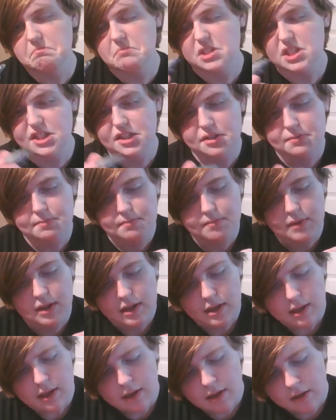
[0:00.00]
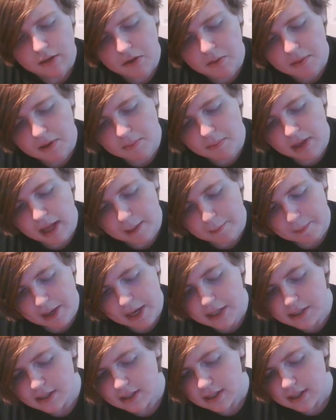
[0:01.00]
it's just a little bit of black
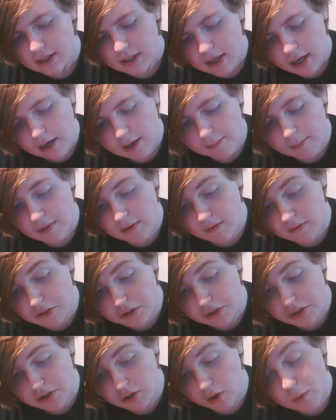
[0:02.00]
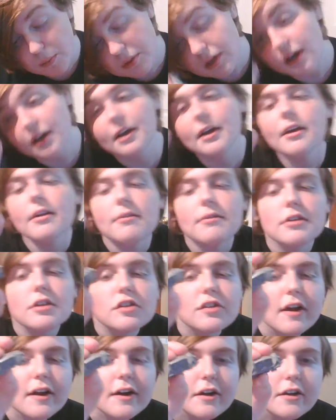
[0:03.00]
paint. The sculpt on it
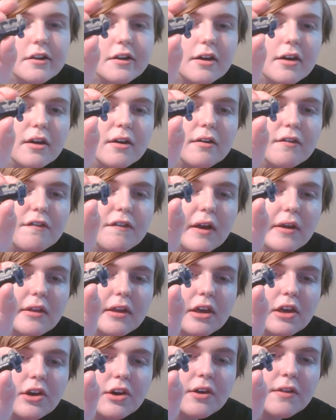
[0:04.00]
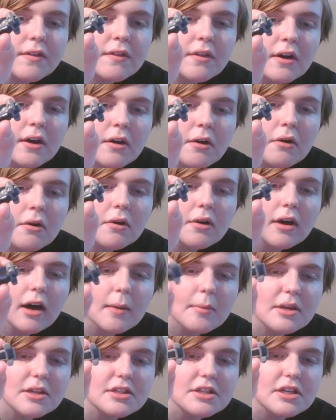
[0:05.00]
is actually fairly good, though.
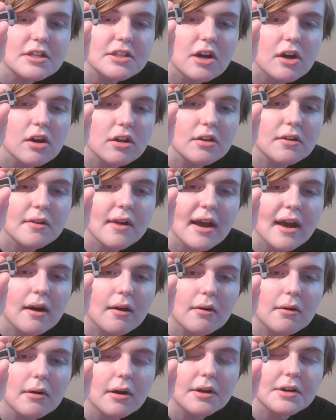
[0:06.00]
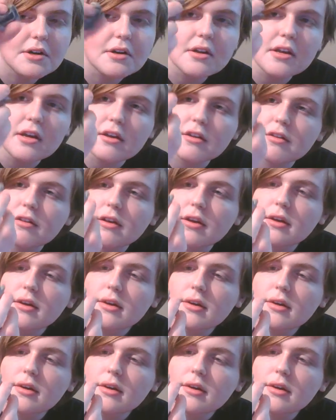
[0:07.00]
You can see it's hollowed out underneath.